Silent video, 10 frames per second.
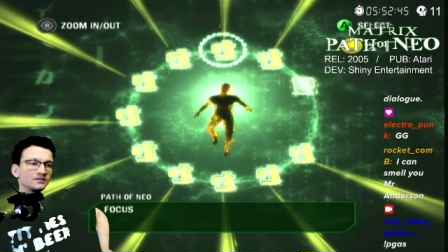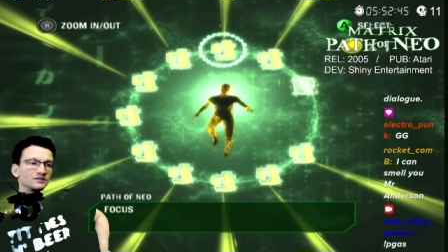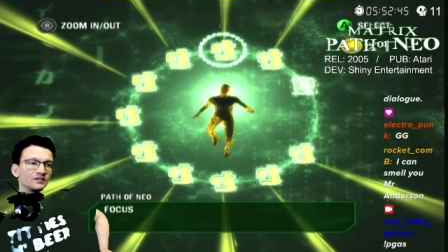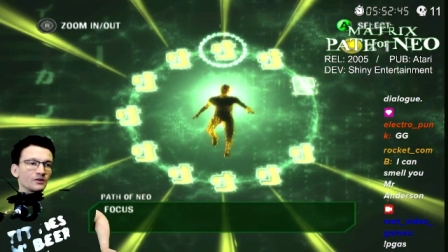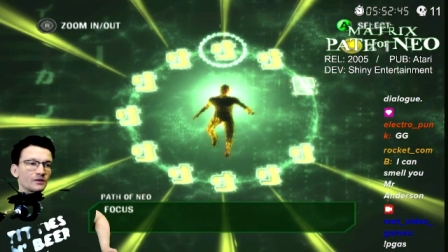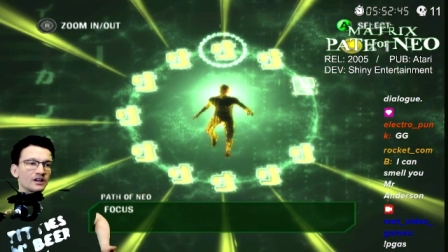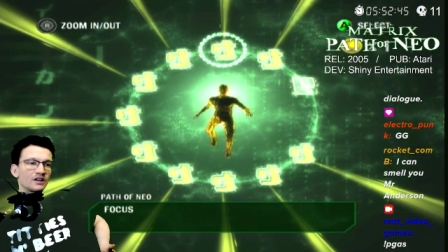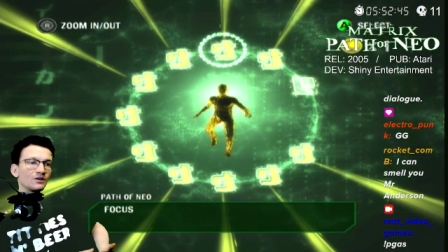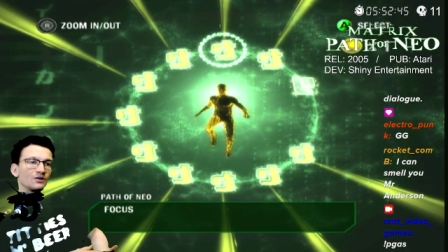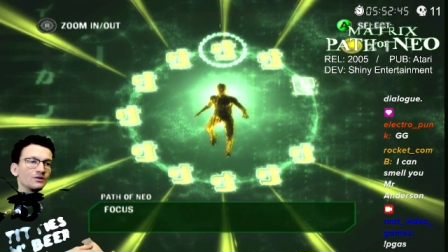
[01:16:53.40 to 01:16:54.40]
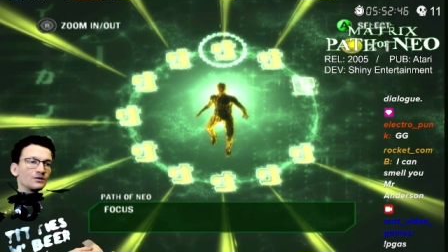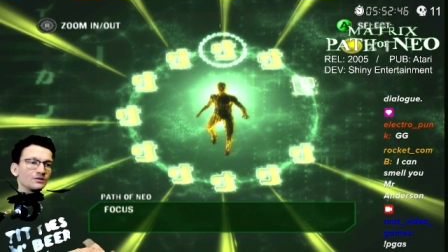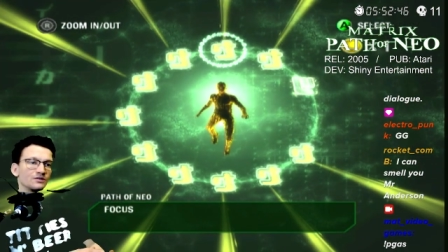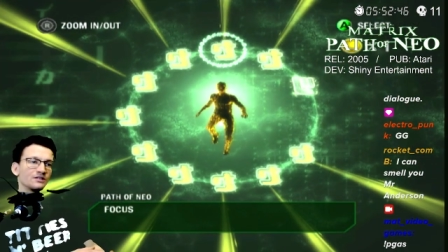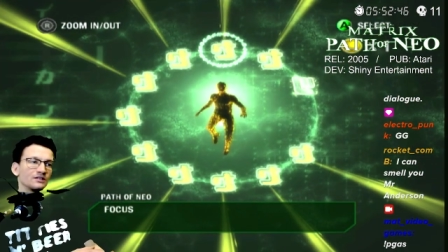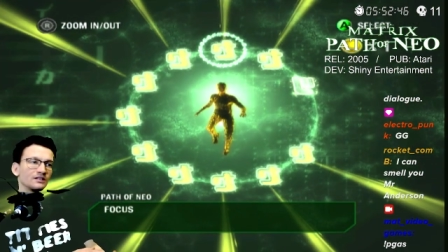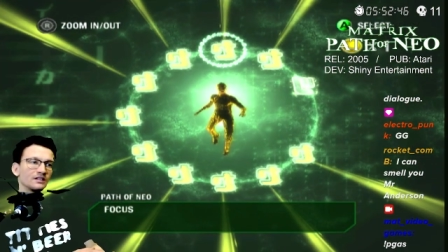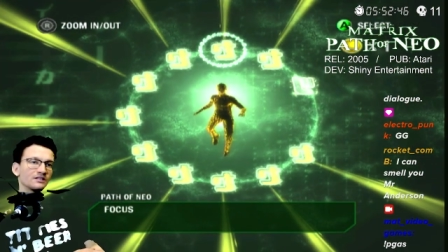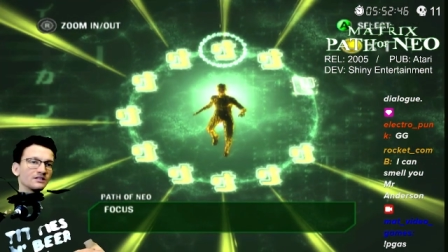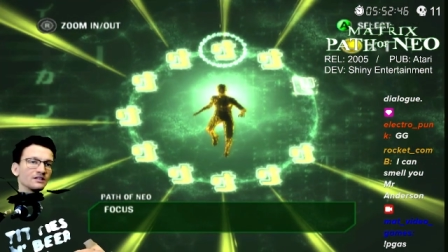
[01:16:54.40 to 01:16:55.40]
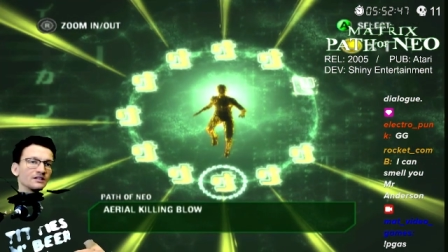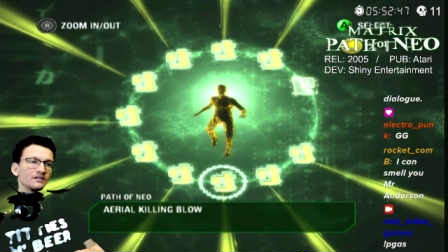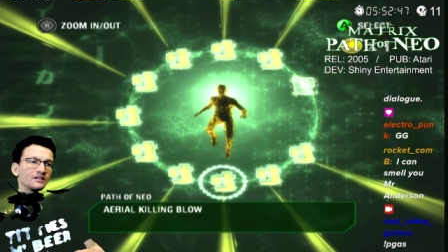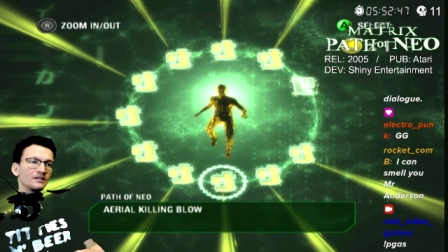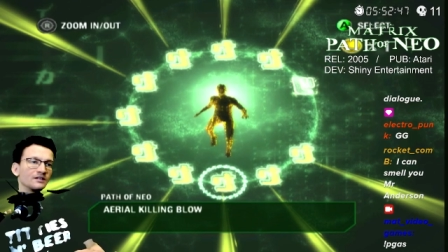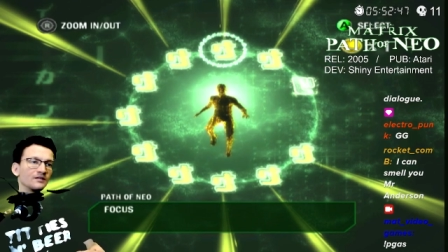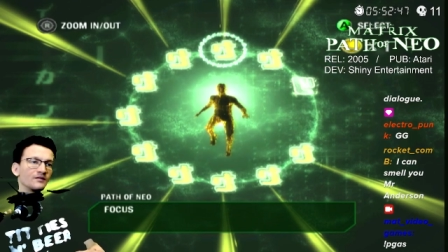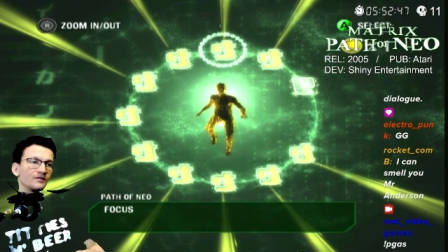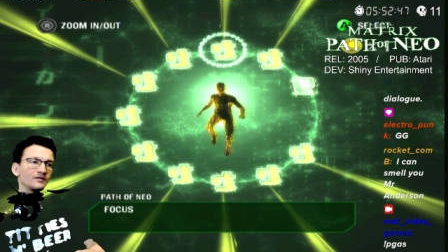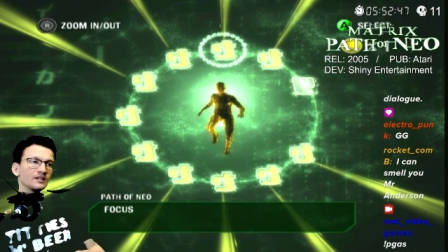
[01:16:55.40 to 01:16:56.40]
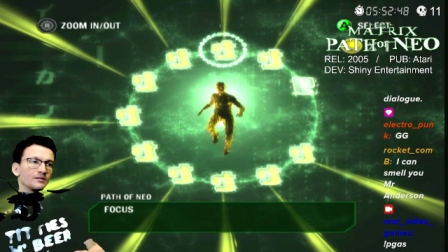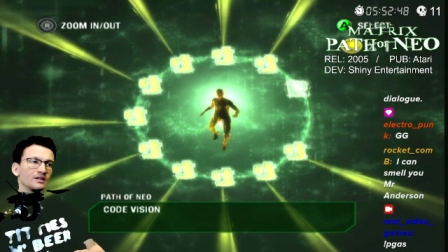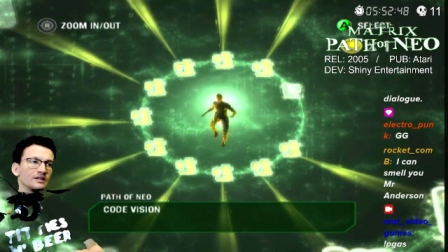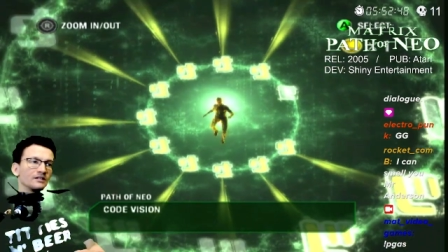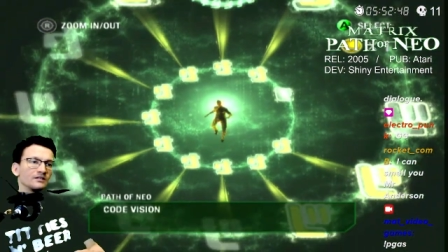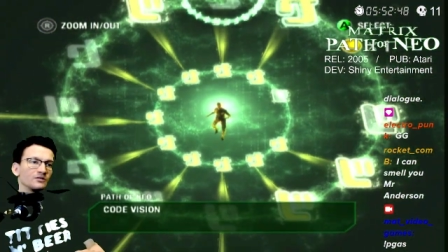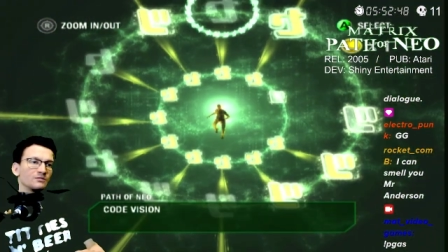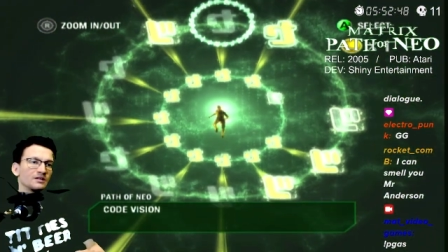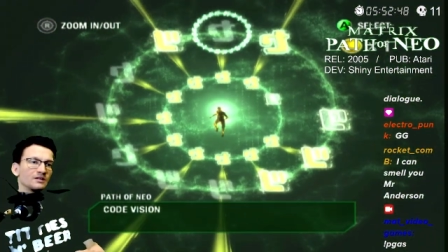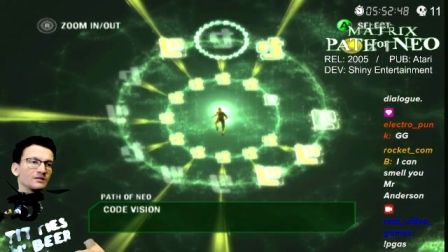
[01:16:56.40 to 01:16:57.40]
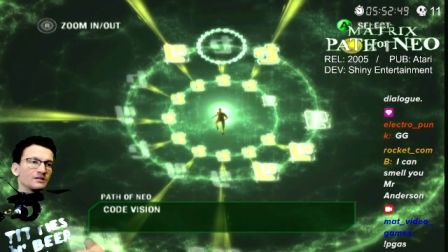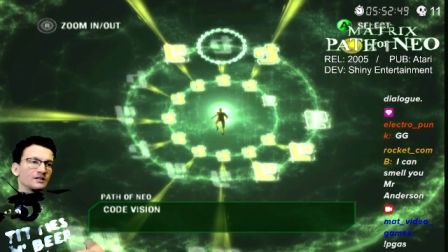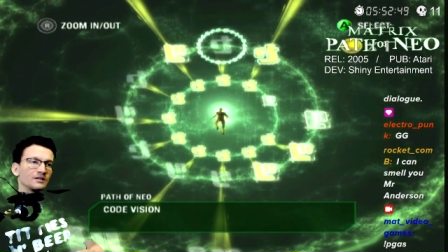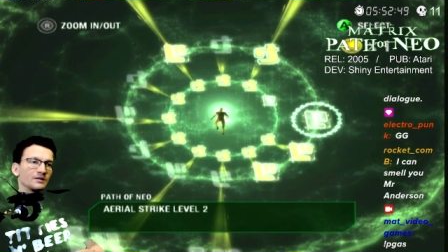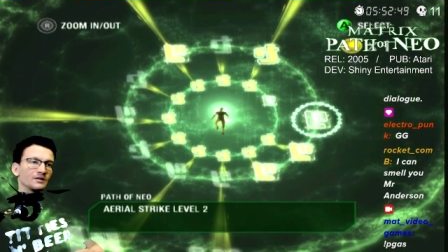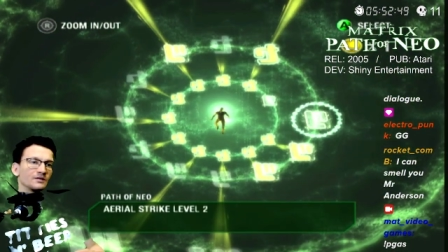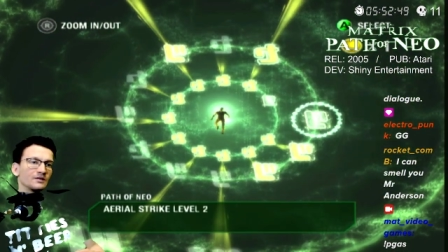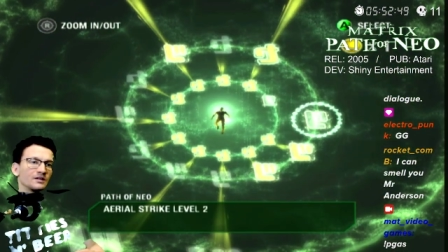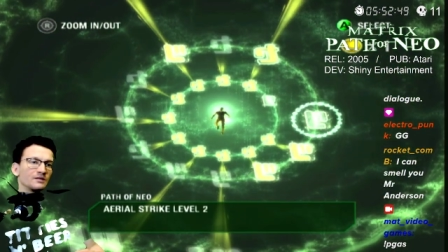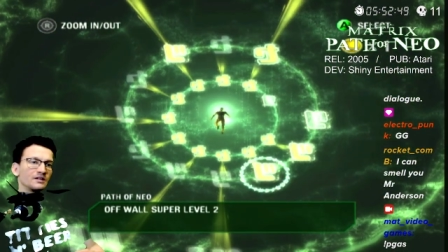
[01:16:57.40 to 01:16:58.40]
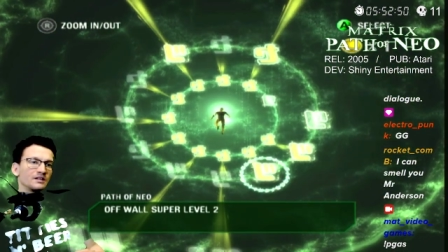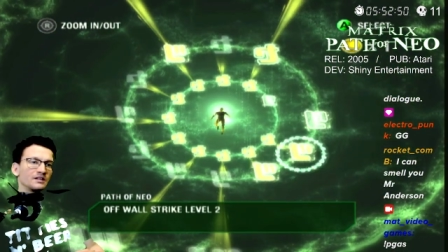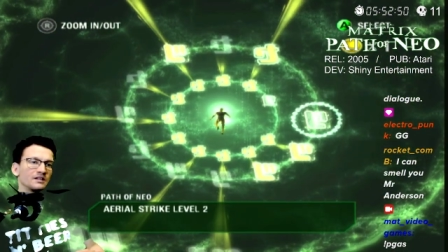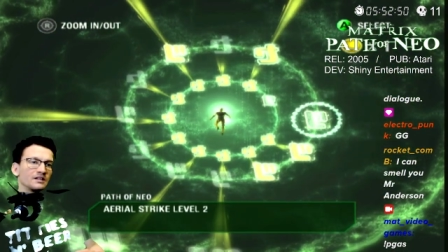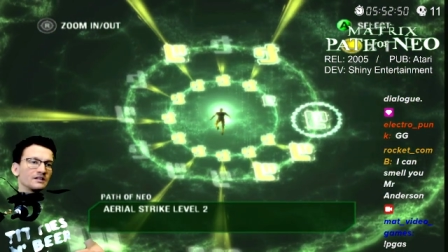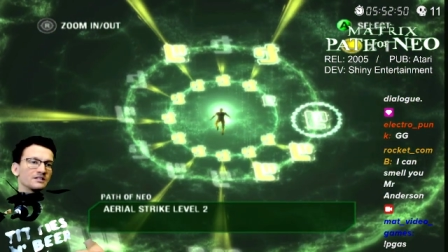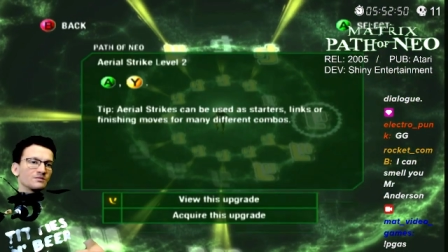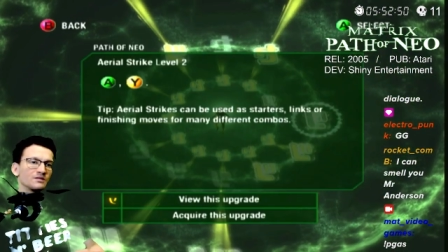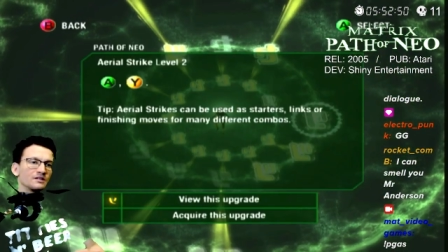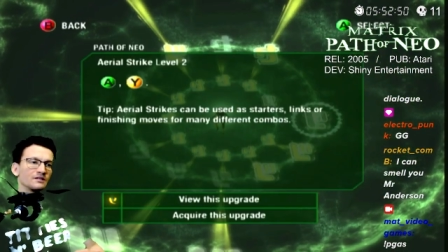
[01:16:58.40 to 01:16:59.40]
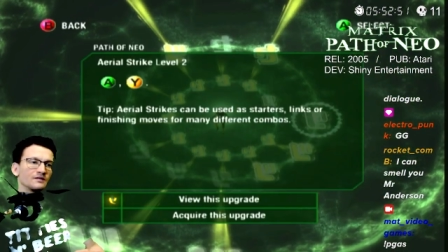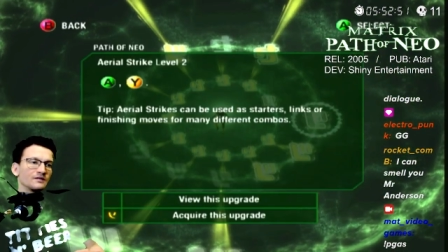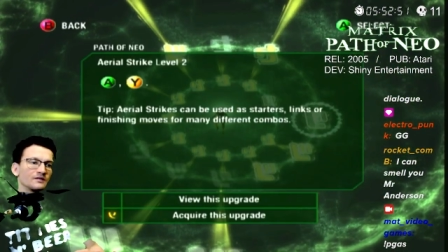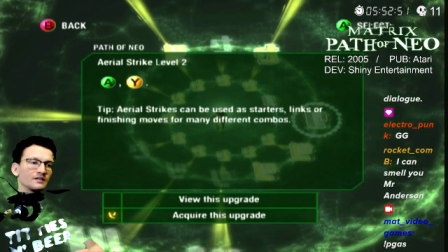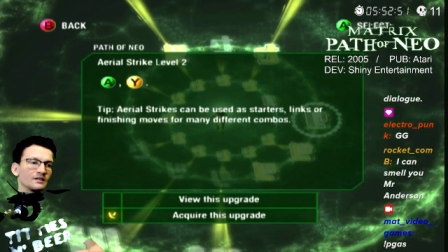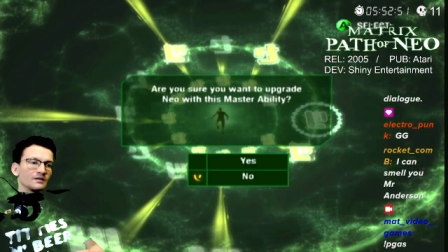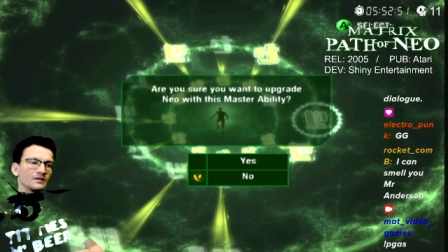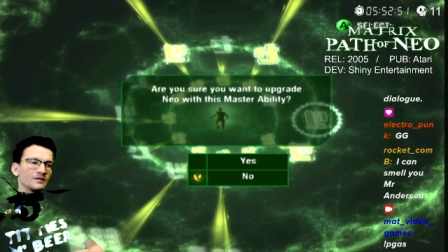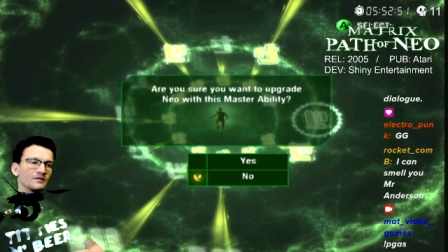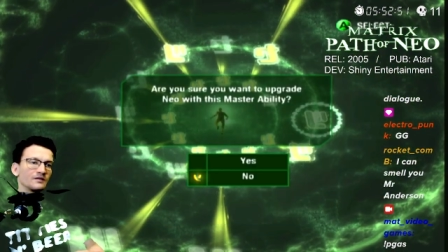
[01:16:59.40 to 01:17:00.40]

So we got all those. That's good. Come on, zoom out. There we go. Can we get this one? There we go.